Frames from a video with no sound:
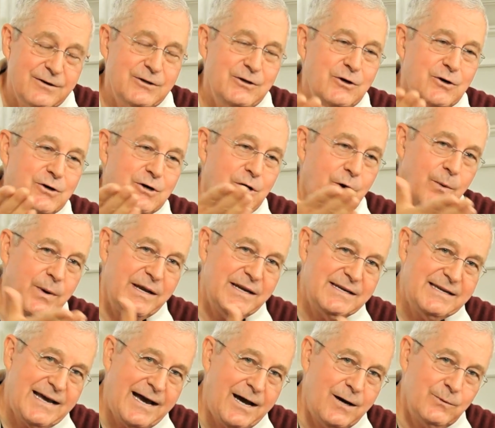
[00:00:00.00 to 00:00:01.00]
You're
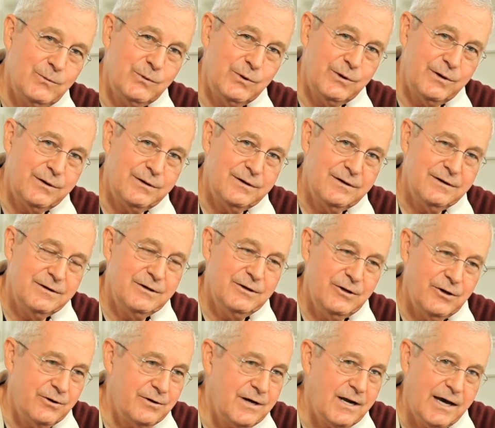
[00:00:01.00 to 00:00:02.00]
going downward,
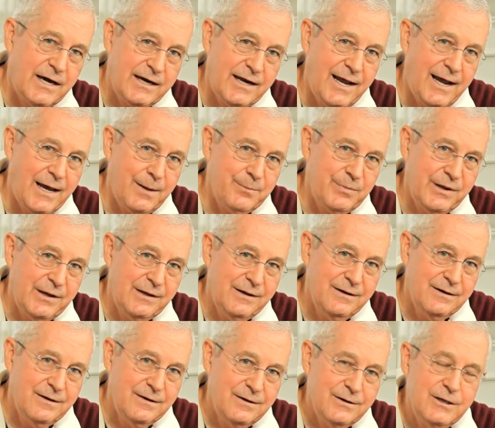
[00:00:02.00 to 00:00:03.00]
you're not
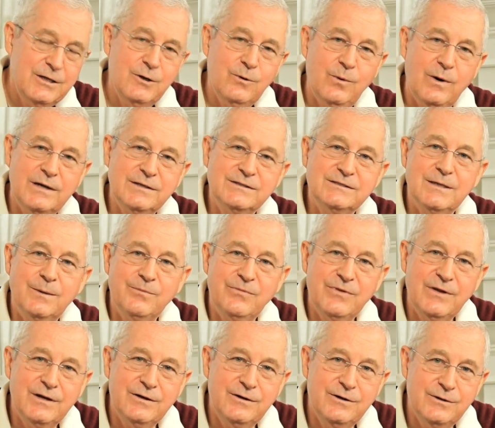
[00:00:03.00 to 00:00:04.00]
happy, you want
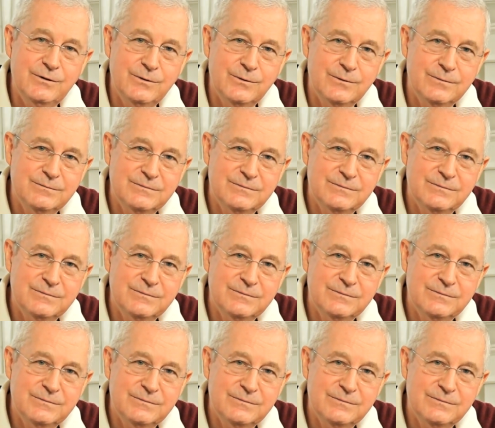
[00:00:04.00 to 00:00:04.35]
something new,